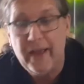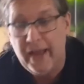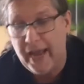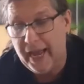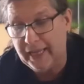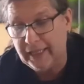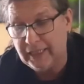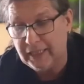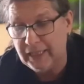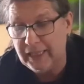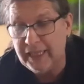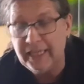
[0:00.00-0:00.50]

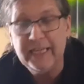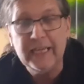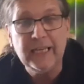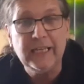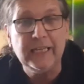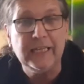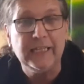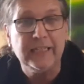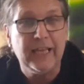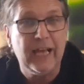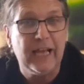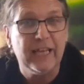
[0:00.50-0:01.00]
And
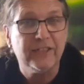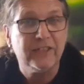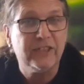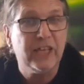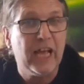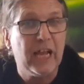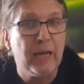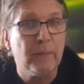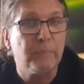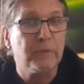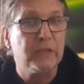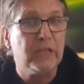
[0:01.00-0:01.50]
clearly there is
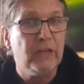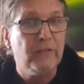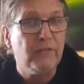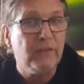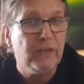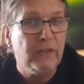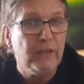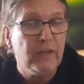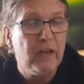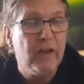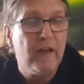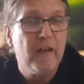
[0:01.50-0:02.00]
help
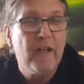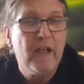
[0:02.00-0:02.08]
given,